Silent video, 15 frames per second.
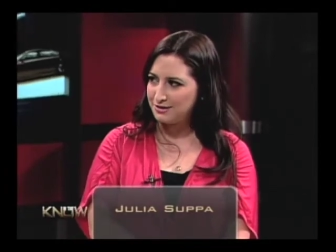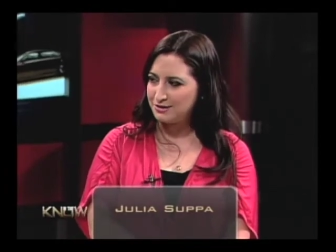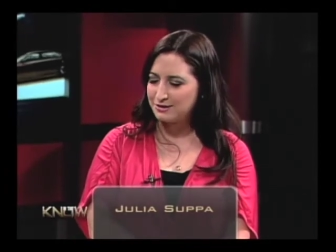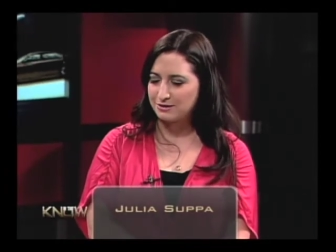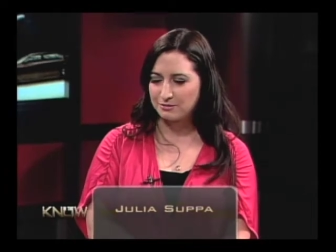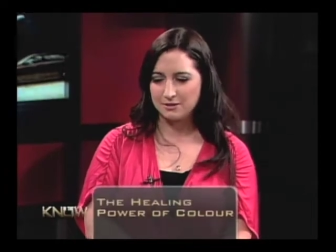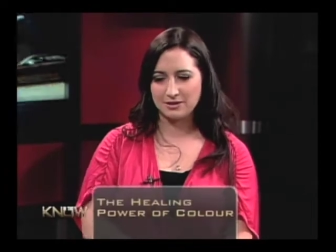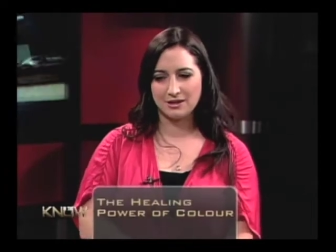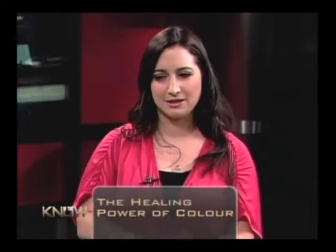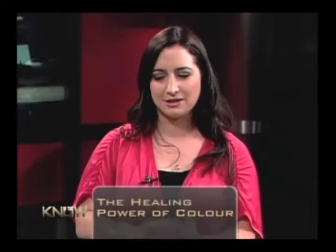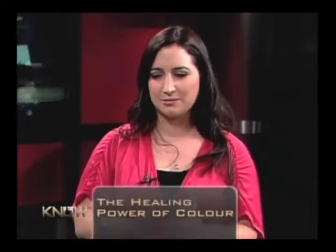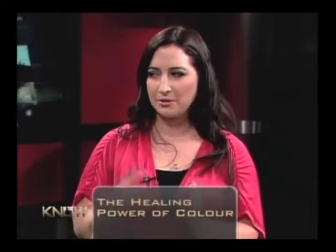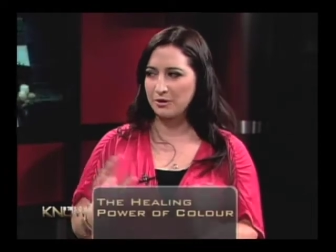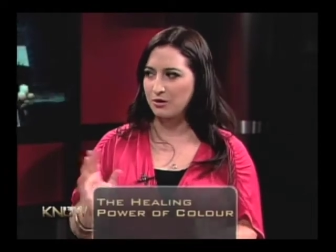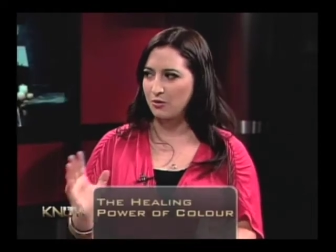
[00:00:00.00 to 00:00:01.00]
So we talked
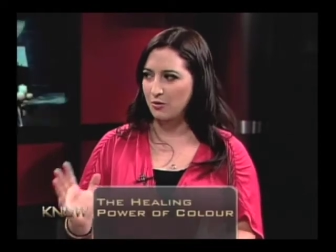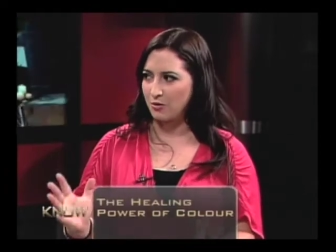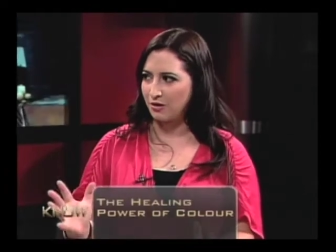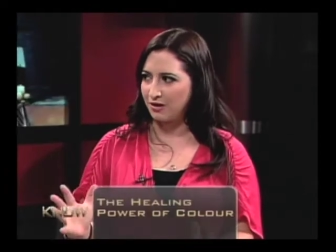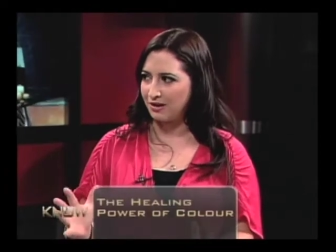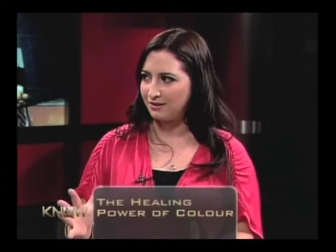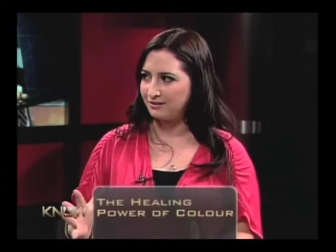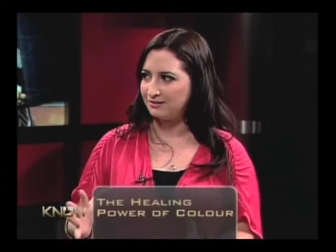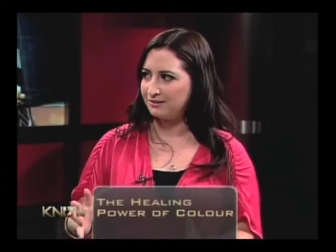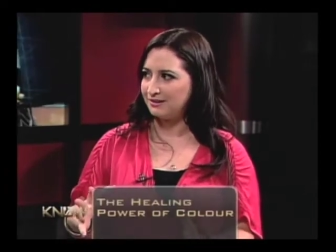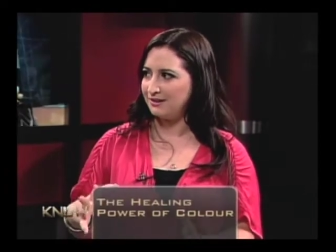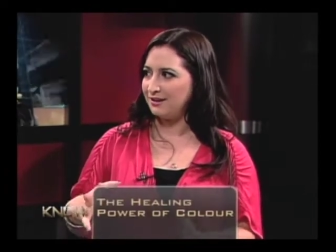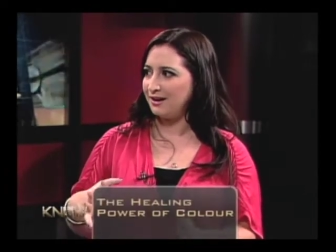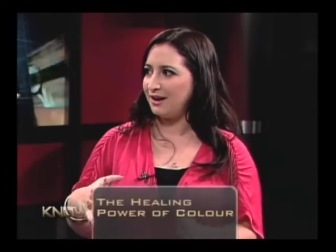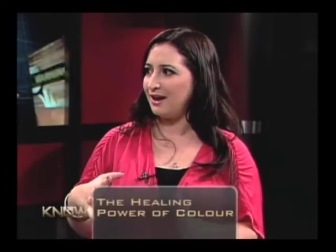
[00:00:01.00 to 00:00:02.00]
about our aura
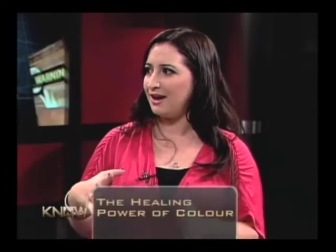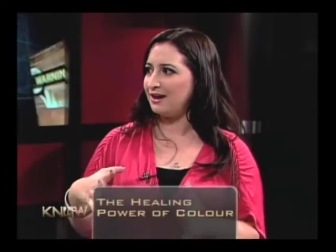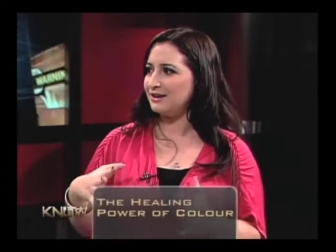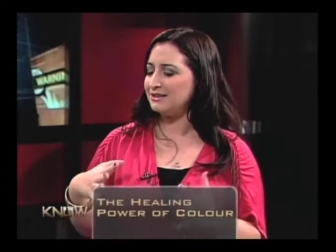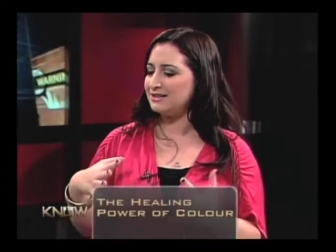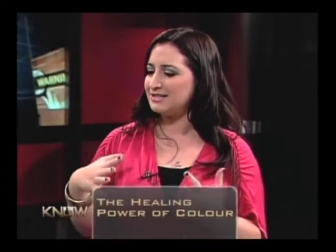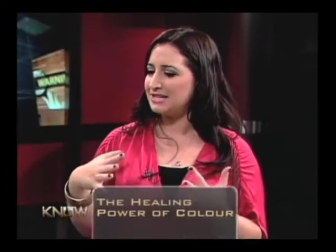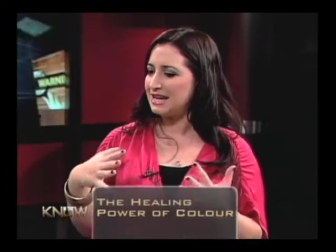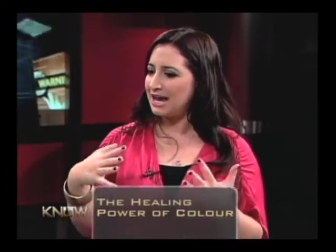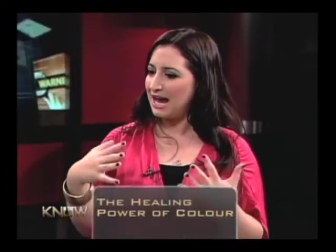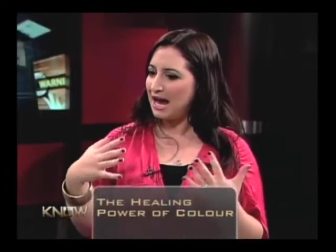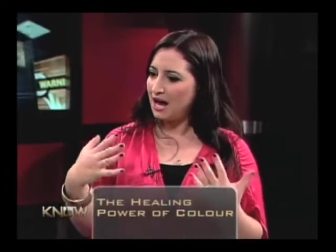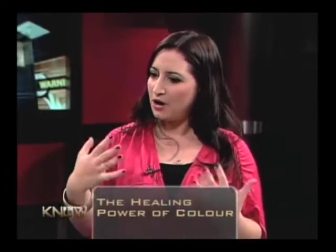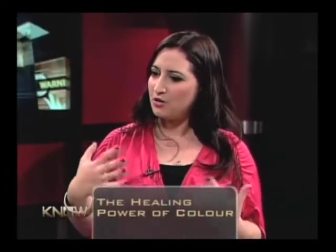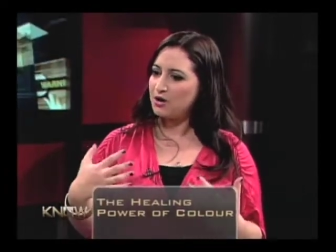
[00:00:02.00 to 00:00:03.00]
and
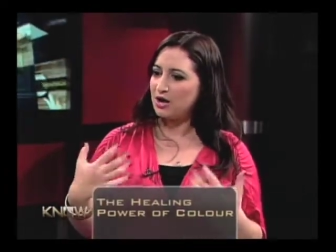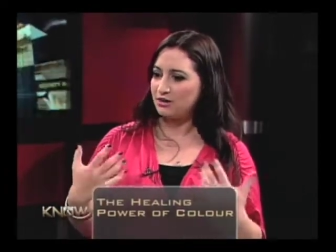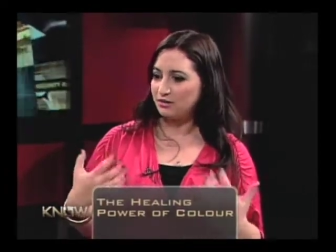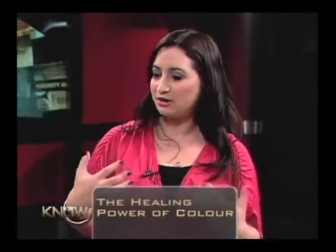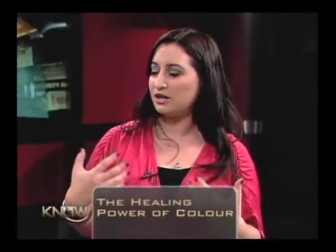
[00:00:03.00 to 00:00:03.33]
how color